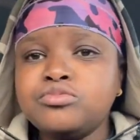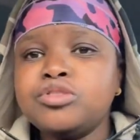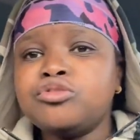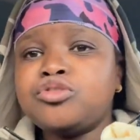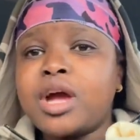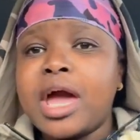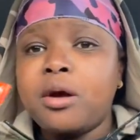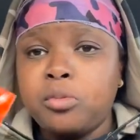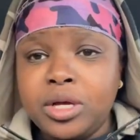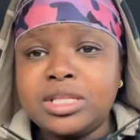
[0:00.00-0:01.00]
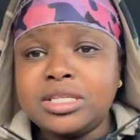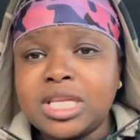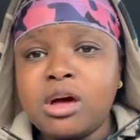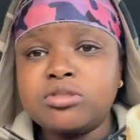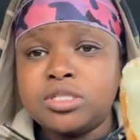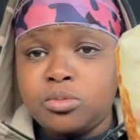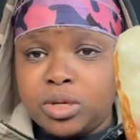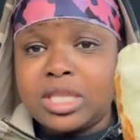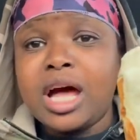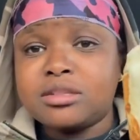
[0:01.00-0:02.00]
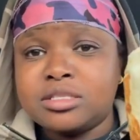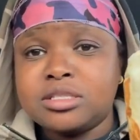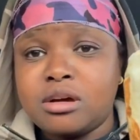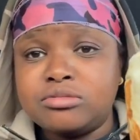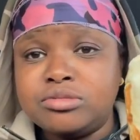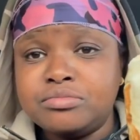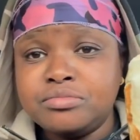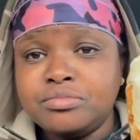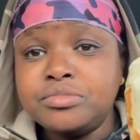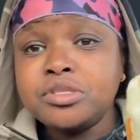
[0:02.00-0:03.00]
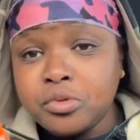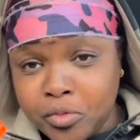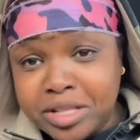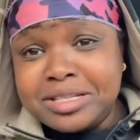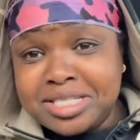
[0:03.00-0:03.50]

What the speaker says: You gonna try it with the sauce, without the sauce. With the